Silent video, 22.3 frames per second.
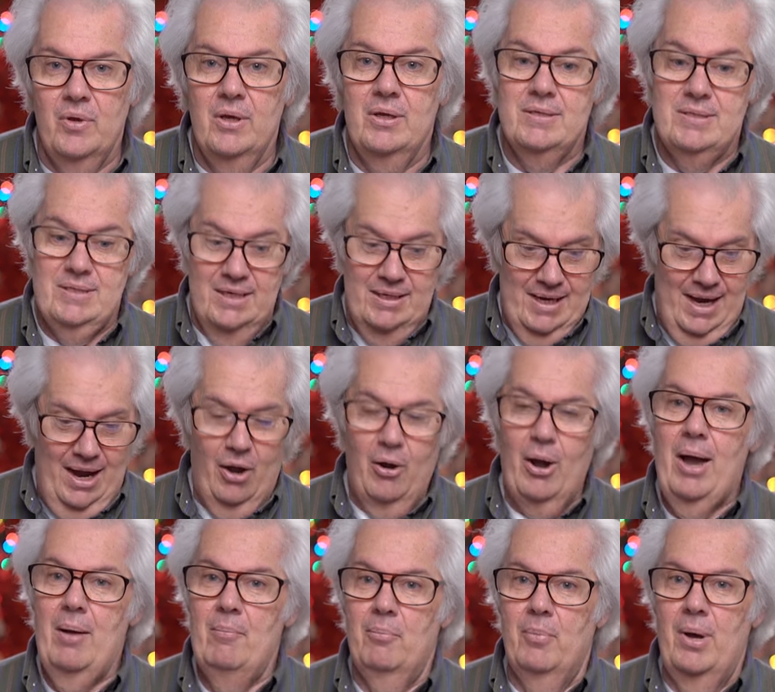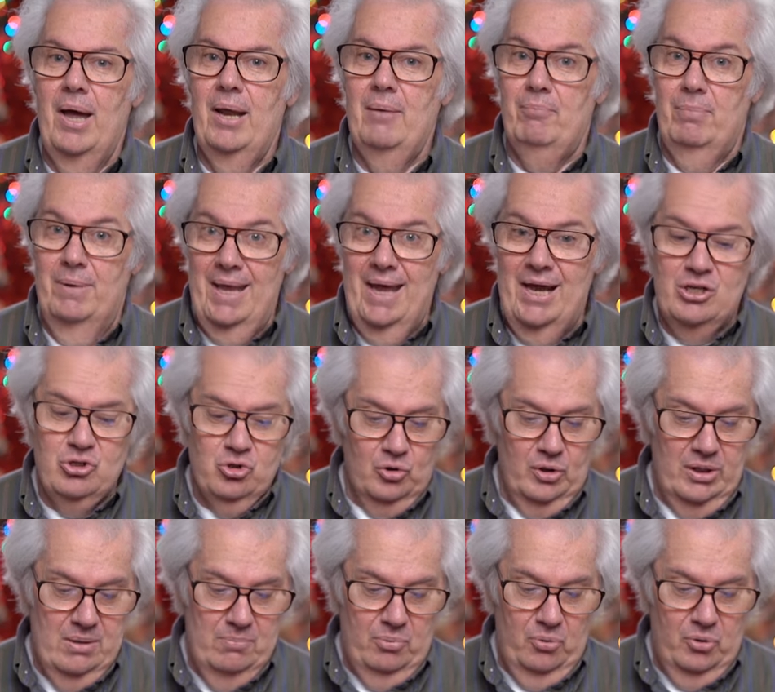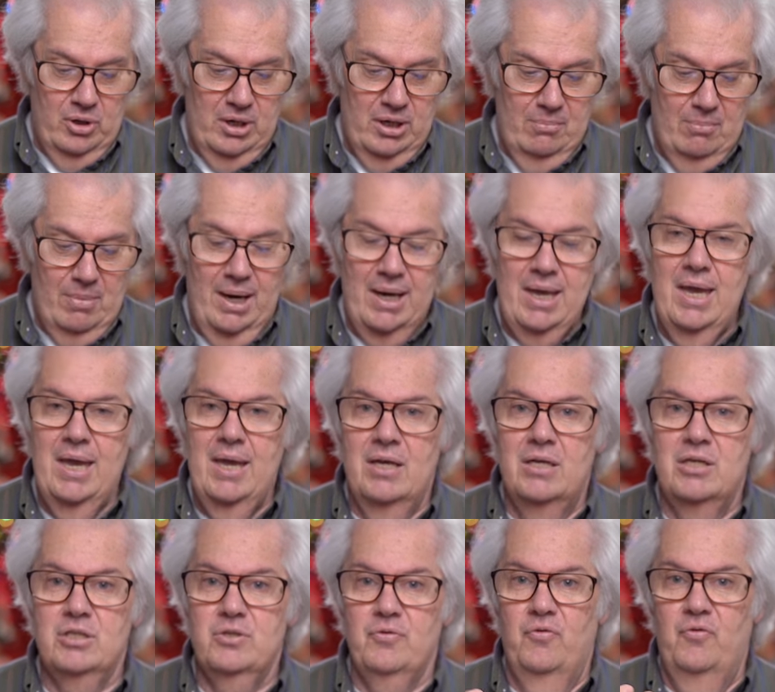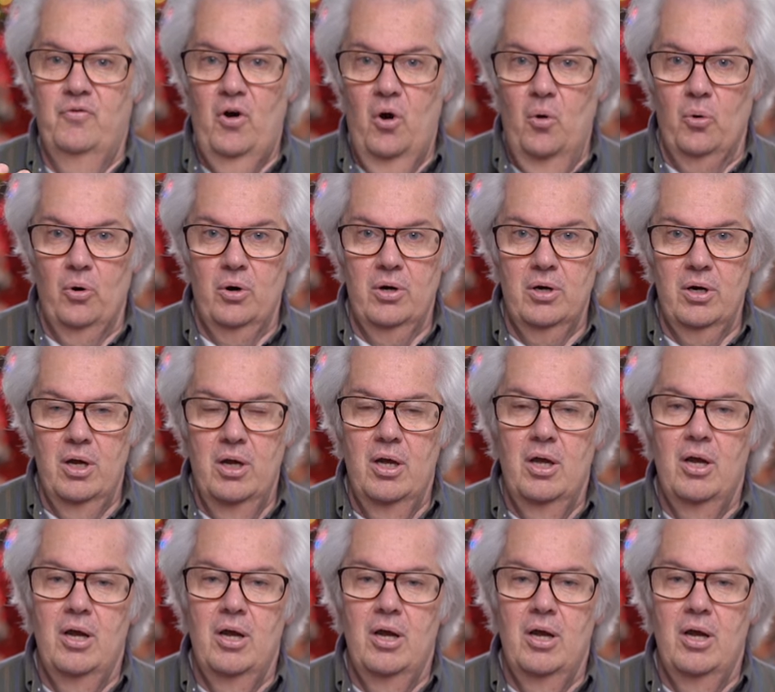See now I'm, I'm naturally putting my hands forward,